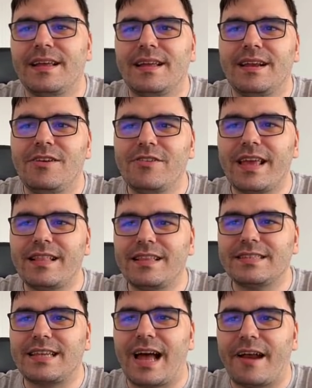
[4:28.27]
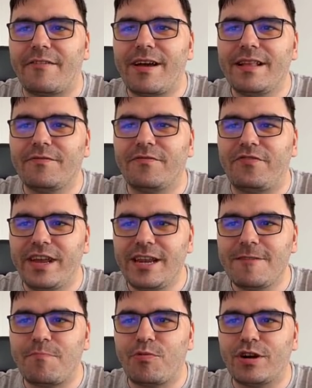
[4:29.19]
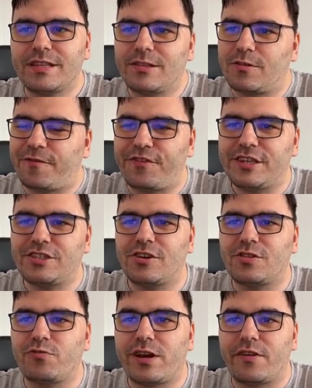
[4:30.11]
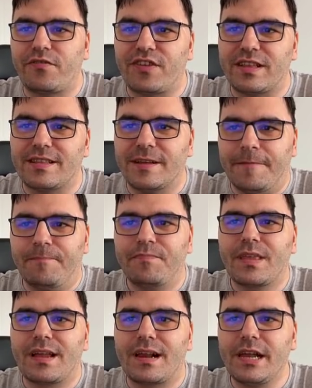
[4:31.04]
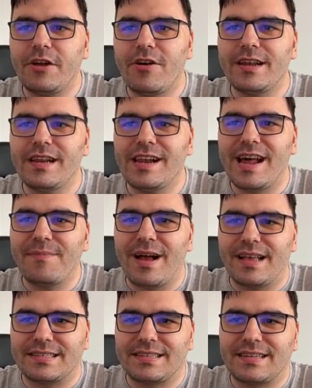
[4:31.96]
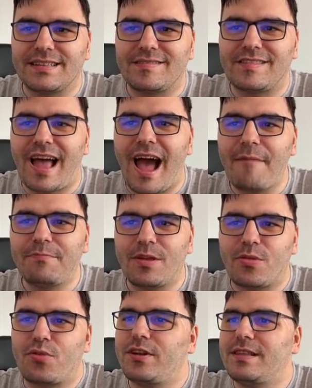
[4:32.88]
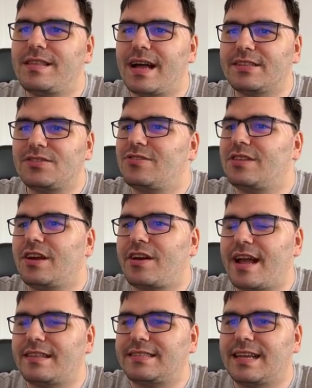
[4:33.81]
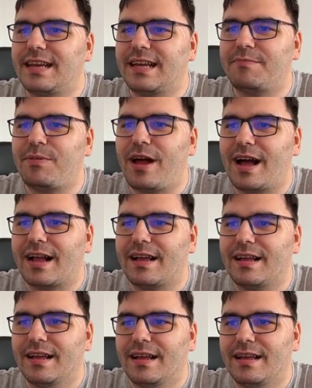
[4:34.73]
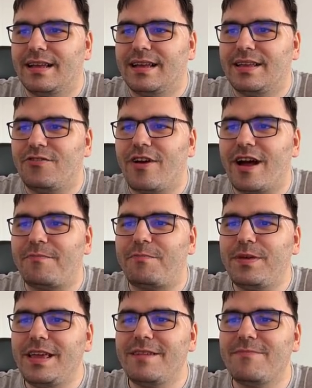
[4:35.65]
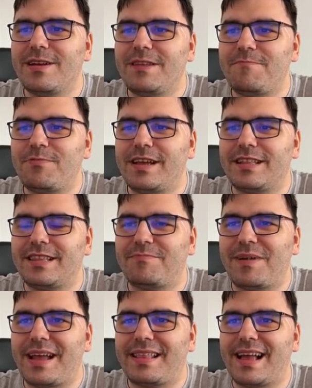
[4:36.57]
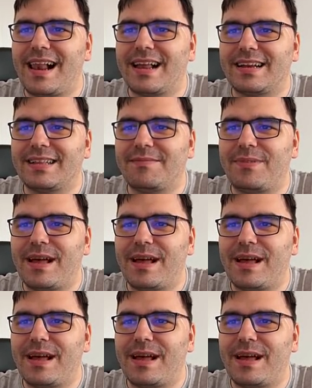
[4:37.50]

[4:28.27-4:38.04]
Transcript: Look at this guy, right? Very important to fix your Twitter feed. Click on Elon Musk. Tap the three dots to the right. Select block. You are being manipulated by the algorithm.